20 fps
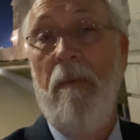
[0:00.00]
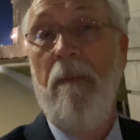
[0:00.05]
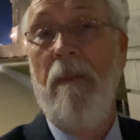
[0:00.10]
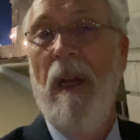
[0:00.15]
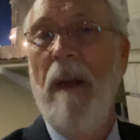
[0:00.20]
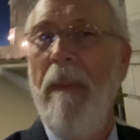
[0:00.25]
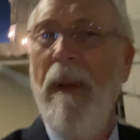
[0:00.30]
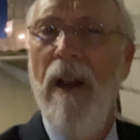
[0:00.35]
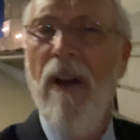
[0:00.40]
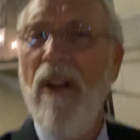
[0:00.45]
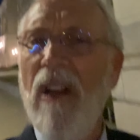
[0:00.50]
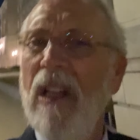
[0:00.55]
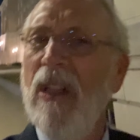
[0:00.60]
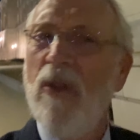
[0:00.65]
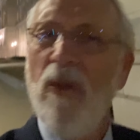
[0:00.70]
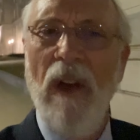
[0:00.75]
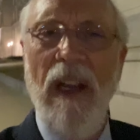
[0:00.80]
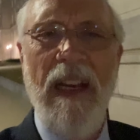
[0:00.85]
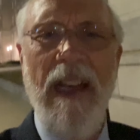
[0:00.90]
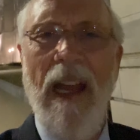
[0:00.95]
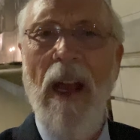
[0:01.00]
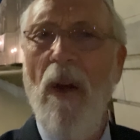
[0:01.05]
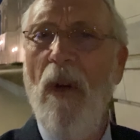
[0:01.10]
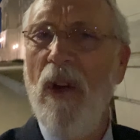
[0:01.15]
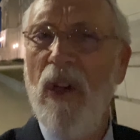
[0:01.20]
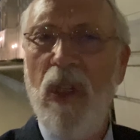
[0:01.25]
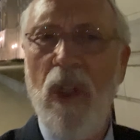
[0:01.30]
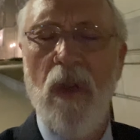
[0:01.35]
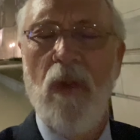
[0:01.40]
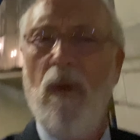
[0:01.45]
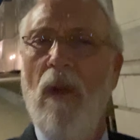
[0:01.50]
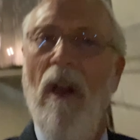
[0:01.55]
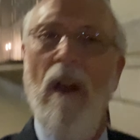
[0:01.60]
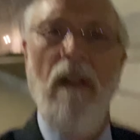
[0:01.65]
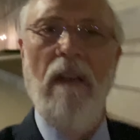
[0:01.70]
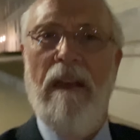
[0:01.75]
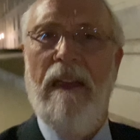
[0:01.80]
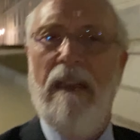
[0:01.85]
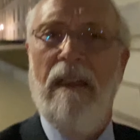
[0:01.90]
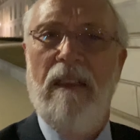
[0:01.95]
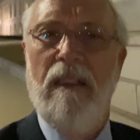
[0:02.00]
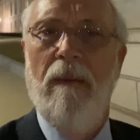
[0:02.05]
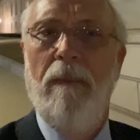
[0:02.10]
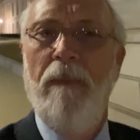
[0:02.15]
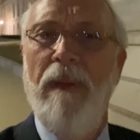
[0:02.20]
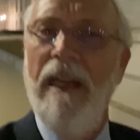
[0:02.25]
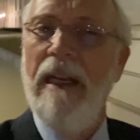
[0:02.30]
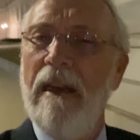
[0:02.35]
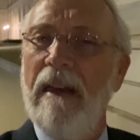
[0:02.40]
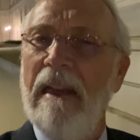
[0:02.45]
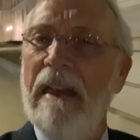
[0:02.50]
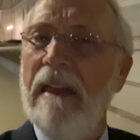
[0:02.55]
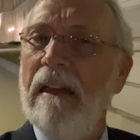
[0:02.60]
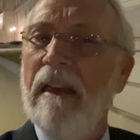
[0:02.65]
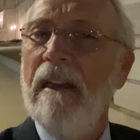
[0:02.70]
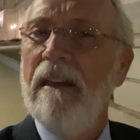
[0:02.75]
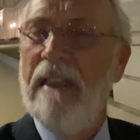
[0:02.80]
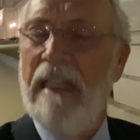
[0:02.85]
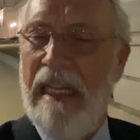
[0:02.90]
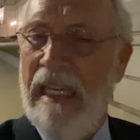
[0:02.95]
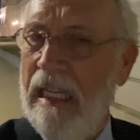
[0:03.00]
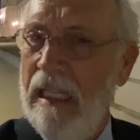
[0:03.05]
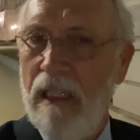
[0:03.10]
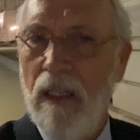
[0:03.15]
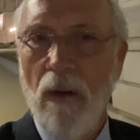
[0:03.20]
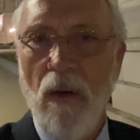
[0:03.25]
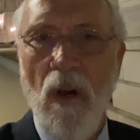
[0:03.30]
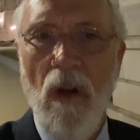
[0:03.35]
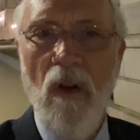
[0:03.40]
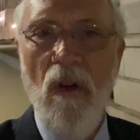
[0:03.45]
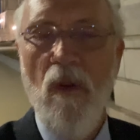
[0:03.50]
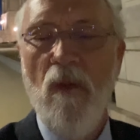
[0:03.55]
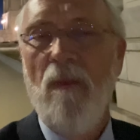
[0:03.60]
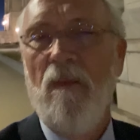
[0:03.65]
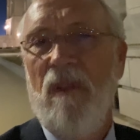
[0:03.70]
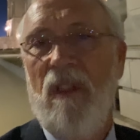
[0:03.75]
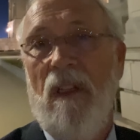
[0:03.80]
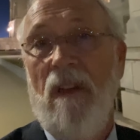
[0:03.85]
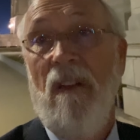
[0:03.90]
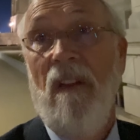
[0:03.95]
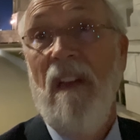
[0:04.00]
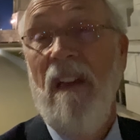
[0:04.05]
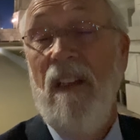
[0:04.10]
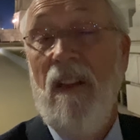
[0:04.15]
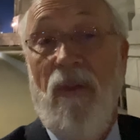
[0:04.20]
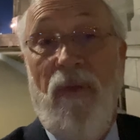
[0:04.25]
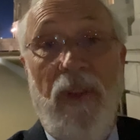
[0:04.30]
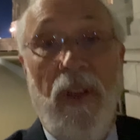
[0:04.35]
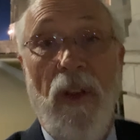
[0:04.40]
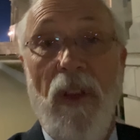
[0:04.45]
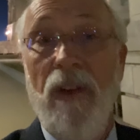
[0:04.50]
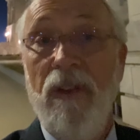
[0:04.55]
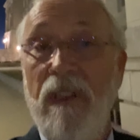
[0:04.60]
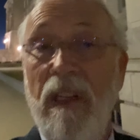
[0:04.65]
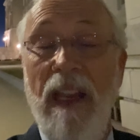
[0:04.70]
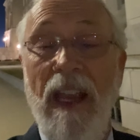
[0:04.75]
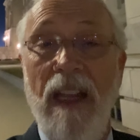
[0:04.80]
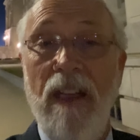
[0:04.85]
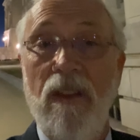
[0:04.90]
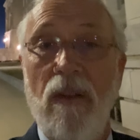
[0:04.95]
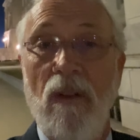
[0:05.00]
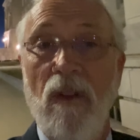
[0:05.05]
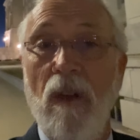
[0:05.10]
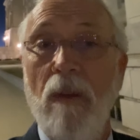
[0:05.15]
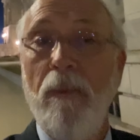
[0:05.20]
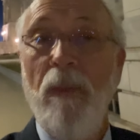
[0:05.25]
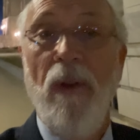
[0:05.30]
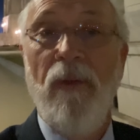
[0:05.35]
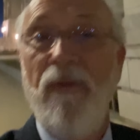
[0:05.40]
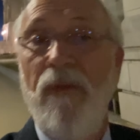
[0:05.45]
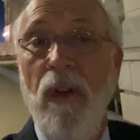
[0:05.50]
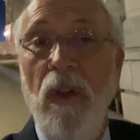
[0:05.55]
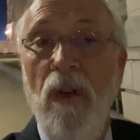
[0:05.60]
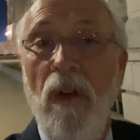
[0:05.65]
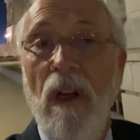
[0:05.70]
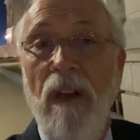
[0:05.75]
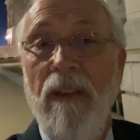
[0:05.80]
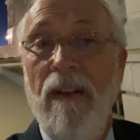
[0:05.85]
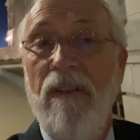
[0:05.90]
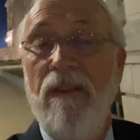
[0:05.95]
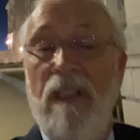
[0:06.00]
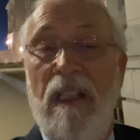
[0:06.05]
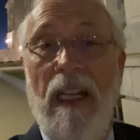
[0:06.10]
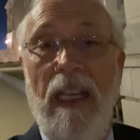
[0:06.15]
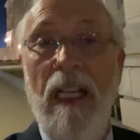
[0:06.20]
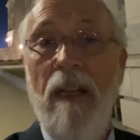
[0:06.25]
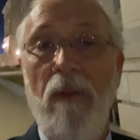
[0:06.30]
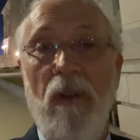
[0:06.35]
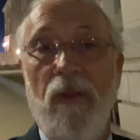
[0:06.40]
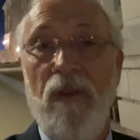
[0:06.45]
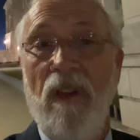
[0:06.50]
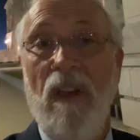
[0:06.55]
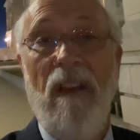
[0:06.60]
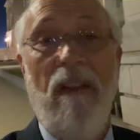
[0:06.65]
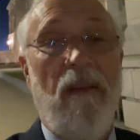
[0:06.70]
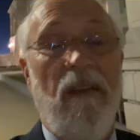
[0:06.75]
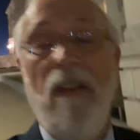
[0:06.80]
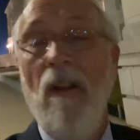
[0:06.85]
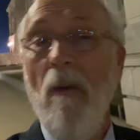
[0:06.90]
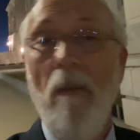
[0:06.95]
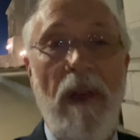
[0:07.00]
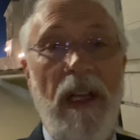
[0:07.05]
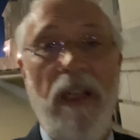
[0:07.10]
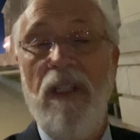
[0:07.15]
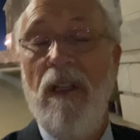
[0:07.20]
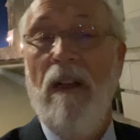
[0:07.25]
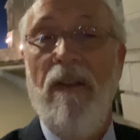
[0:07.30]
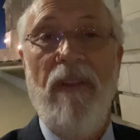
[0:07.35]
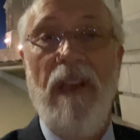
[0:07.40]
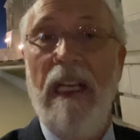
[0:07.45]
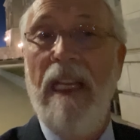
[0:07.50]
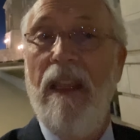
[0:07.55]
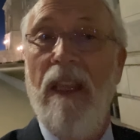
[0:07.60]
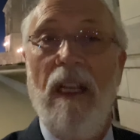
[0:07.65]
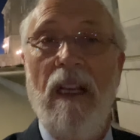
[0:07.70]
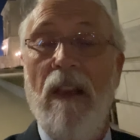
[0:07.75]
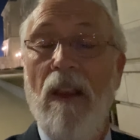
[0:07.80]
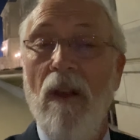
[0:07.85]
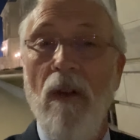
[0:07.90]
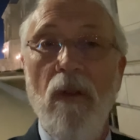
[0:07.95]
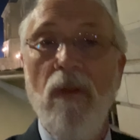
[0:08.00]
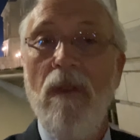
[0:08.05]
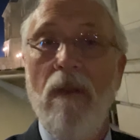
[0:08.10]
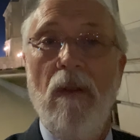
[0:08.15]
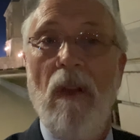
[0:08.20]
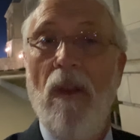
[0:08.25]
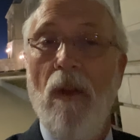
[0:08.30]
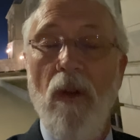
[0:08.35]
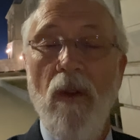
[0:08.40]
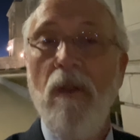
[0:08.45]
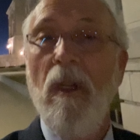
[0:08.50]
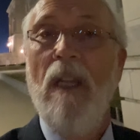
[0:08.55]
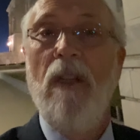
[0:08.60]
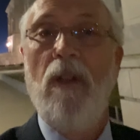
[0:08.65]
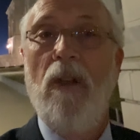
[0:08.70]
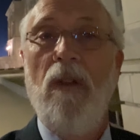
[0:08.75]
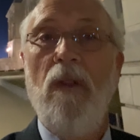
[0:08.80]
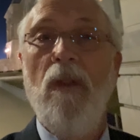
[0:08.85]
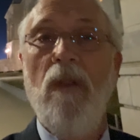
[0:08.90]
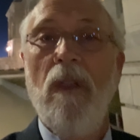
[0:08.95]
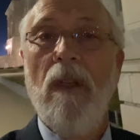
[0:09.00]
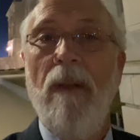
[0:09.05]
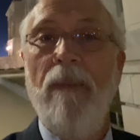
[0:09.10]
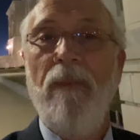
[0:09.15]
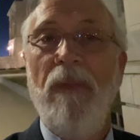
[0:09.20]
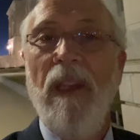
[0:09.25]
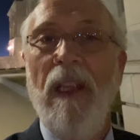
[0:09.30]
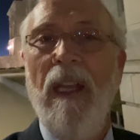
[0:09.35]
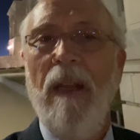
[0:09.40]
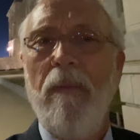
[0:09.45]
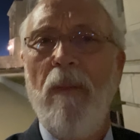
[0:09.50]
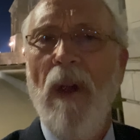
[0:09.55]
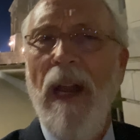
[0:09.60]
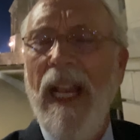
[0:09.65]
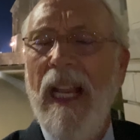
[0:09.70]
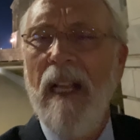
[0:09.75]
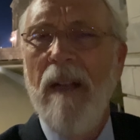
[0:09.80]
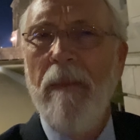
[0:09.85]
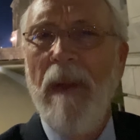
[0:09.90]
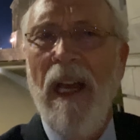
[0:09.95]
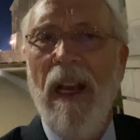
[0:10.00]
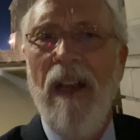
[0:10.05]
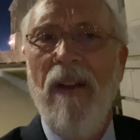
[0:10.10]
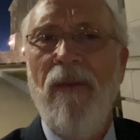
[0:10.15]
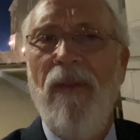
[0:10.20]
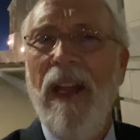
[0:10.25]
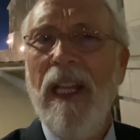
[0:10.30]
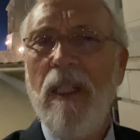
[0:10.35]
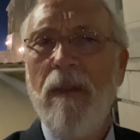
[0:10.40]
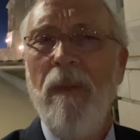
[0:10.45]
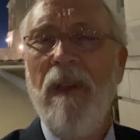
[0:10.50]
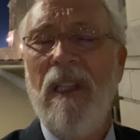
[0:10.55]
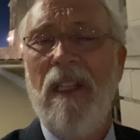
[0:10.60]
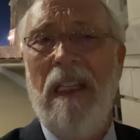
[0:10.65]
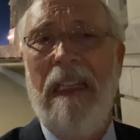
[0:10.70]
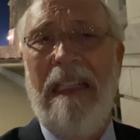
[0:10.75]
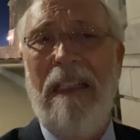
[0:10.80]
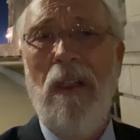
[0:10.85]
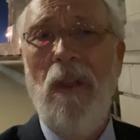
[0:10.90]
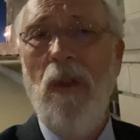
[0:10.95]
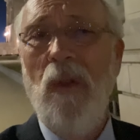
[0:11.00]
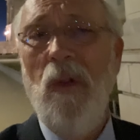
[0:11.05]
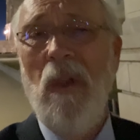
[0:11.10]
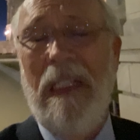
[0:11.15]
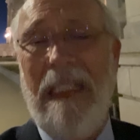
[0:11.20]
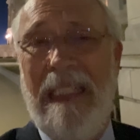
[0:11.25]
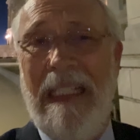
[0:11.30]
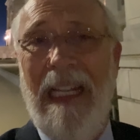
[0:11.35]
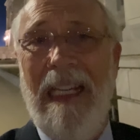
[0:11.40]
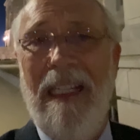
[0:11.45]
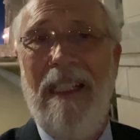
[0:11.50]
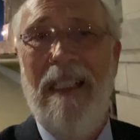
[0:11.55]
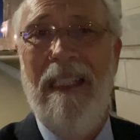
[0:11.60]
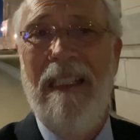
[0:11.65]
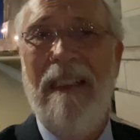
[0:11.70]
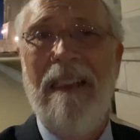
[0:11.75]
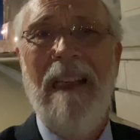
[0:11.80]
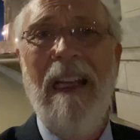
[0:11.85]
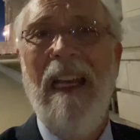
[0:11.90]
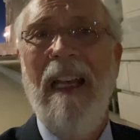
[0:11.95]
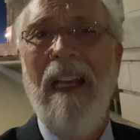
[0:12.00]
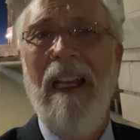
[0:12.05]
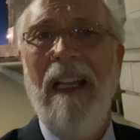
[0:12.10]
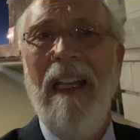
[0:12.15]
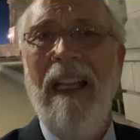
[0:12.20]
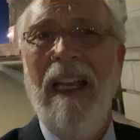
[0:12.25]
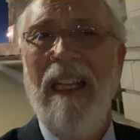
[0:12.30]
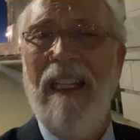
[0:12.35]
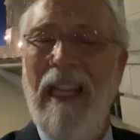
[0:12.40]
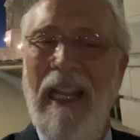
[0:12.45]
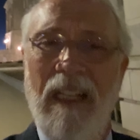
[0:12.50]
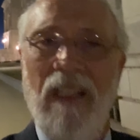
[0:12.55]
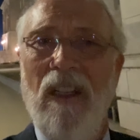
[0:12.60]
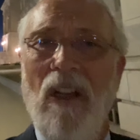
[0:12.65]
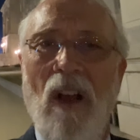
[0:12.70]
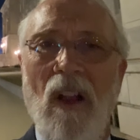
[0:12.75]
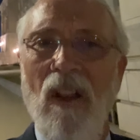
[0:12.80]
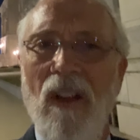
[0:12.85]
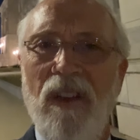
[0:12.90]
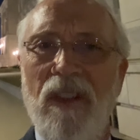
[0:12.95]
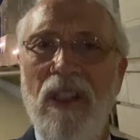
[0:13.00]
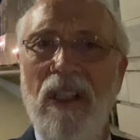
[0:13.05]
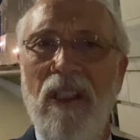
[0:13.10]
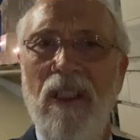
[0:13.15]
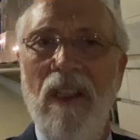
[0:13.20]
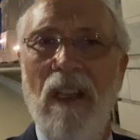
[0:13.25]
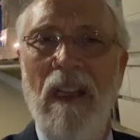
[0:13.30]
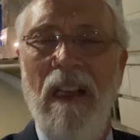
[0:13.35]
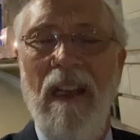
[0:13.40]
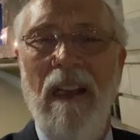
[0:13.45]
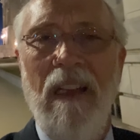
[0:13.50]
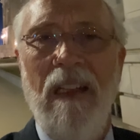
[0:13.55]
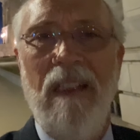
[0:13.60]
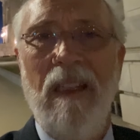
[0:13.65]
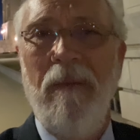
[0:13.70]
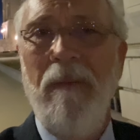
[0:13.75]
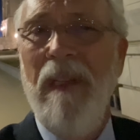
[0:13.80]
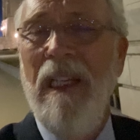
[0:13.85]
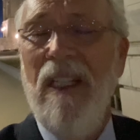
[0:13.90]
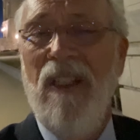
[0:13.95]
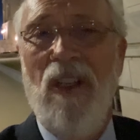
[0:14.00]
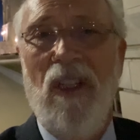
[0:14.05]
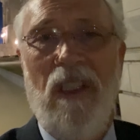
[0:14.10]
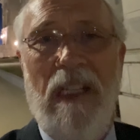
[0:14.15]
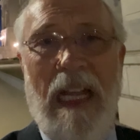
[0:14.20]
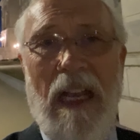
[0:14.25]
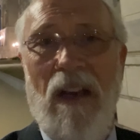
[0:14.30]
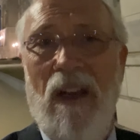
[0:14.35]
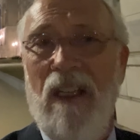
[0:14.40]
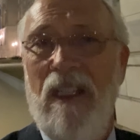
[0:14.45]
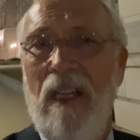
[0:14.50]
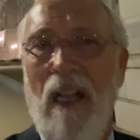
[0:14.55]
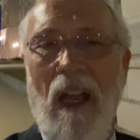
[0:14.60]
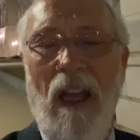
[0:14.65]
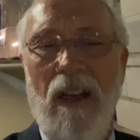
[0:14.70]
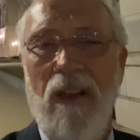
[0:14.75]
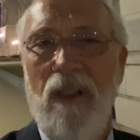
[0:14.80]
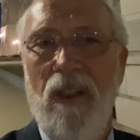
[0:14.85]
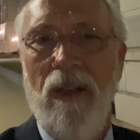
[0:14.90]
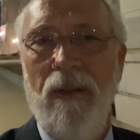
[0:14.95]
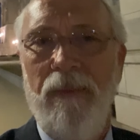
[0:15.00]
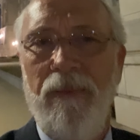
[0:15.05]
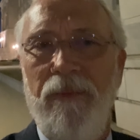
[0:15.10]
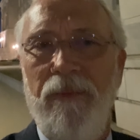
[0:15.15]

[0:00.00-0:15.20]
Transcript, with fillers: But Americans right now are struggling to pay to heat their homes, to, to fill their tanks, or to put food on their tables. No mention of anything of those, those issues. And bragging about investments in new and tested technologies, to me, is just out of touch.